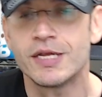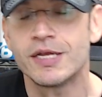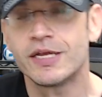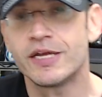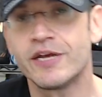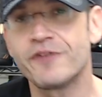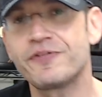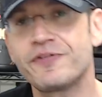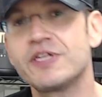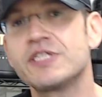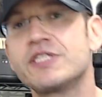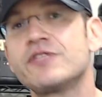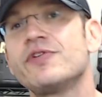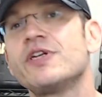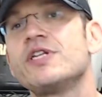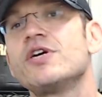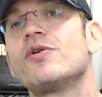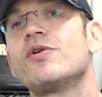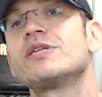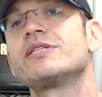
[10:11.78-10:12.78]
If this
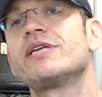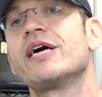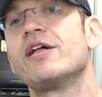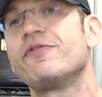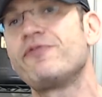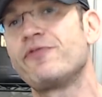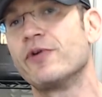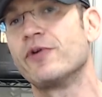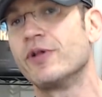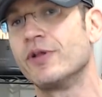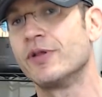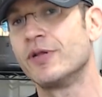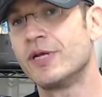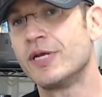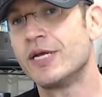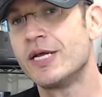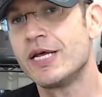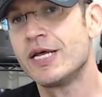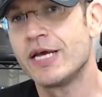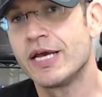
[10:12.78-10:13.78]
video was helpful,
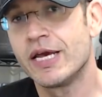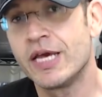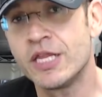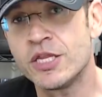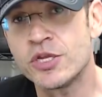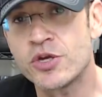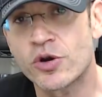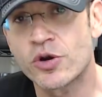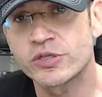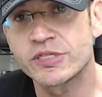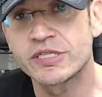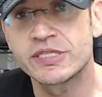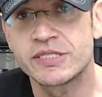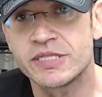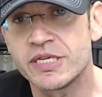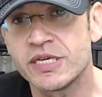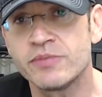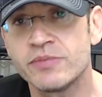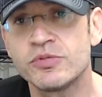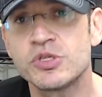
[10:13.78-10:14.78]
in your
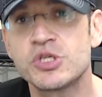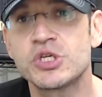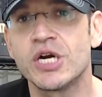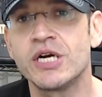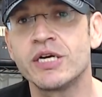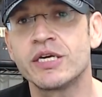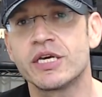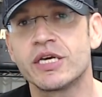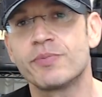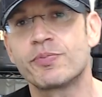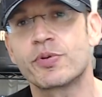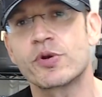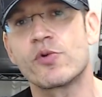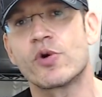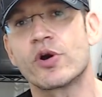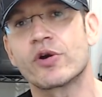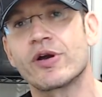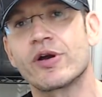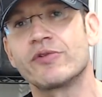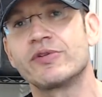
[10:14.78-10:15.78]
Stim Junkie pre
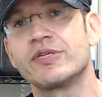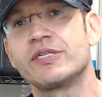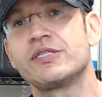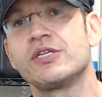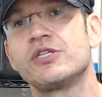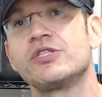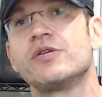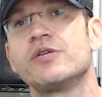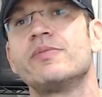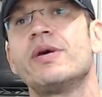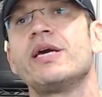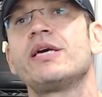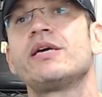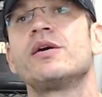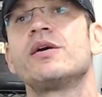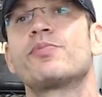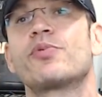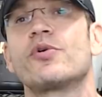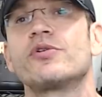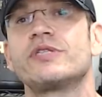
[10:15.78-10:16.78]
workout decision
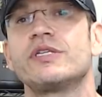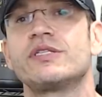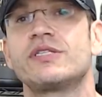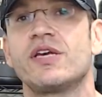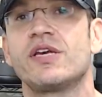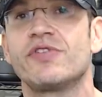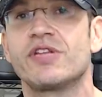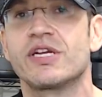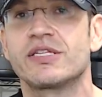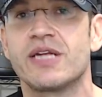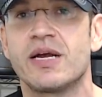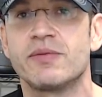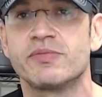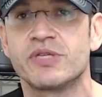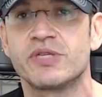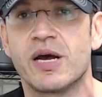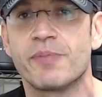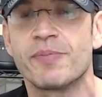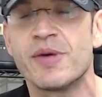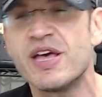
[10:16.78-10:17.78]
making process, give it a thumbs
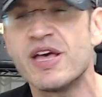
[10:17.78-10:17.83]
up.